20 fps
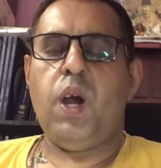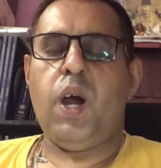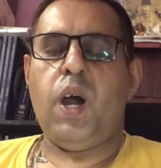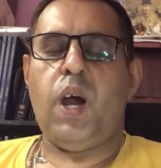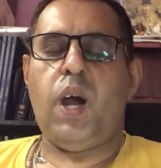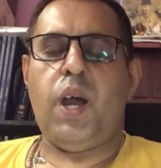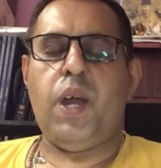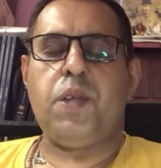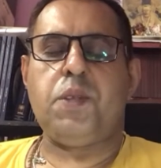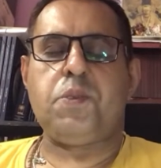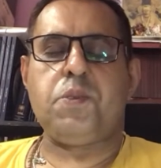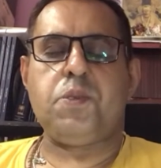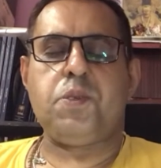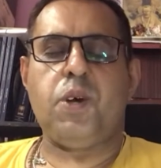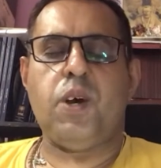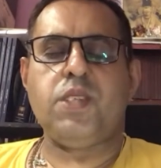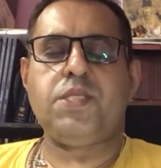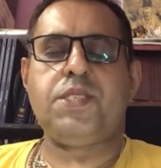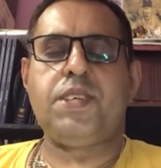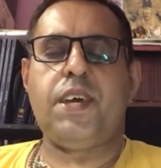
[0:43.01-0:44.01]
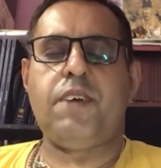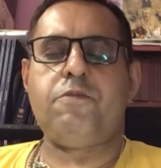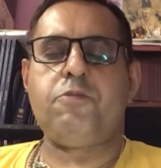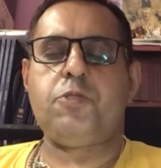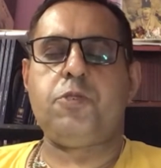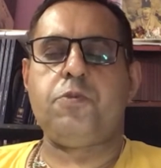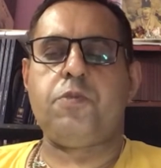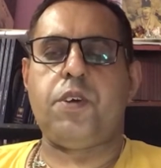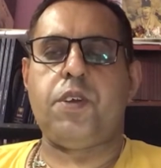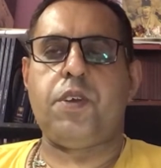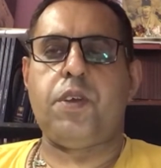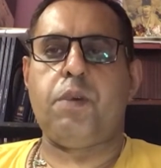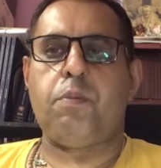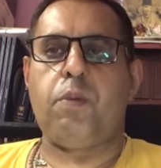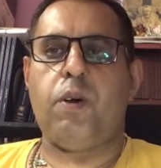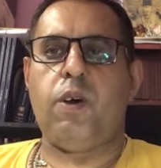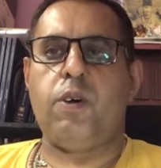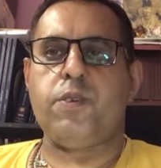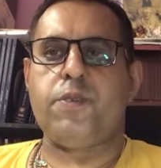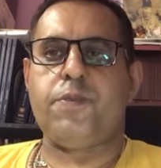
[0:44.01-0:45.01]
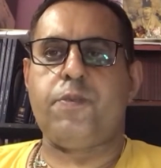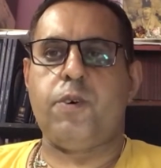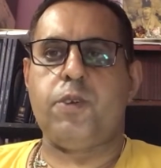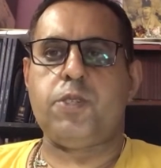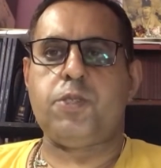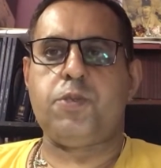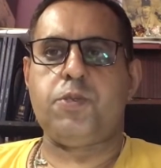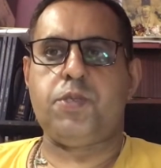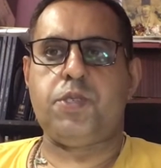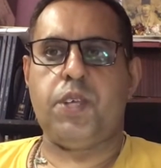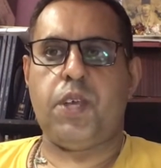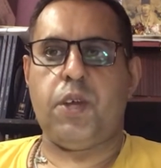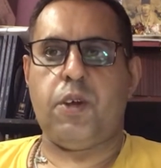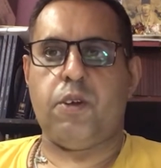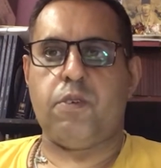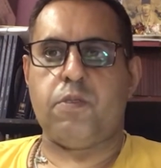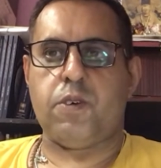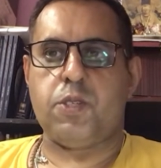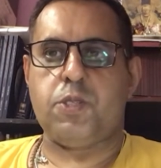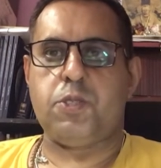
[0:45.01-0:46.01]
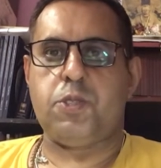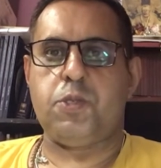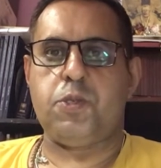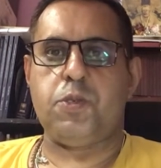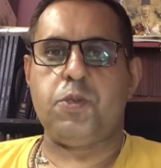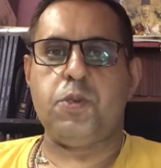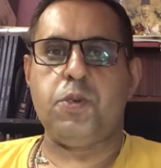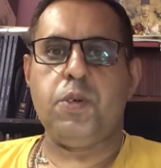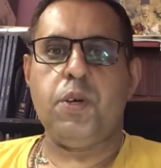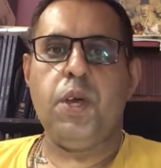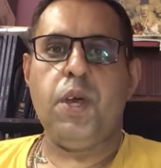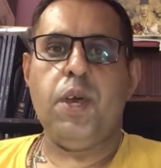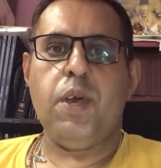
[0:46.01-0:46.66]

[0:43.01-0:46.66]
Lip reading: I do not have to worry about what to say or what to do